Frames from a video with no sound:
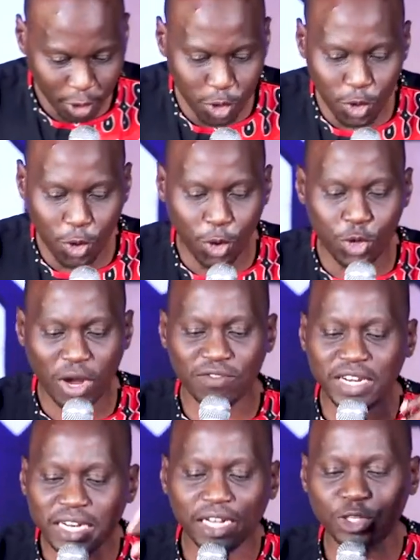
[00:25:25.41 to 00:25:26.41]
you know, you
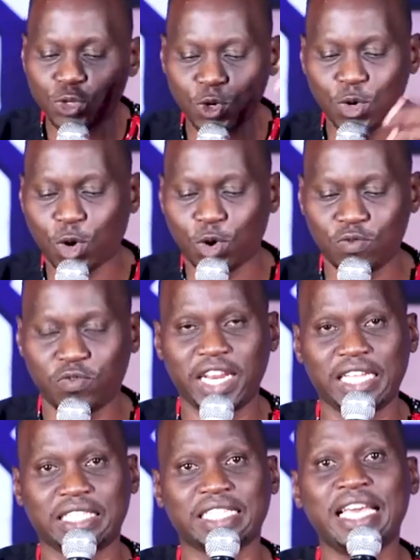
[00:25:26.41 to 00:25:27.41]
have little to no
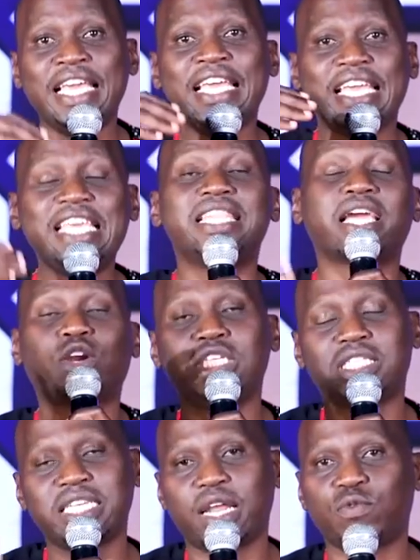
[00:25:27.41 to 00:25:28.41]
confidence in the
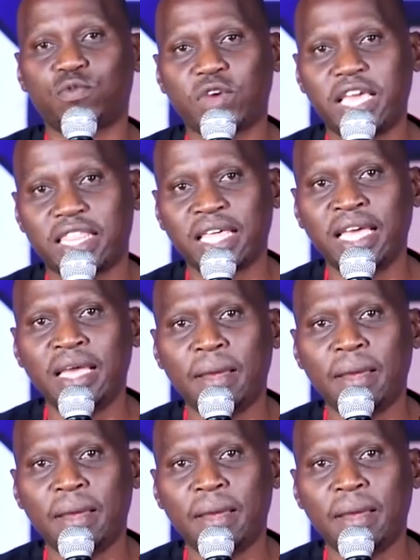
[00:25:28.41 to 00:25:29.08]
Christian faith.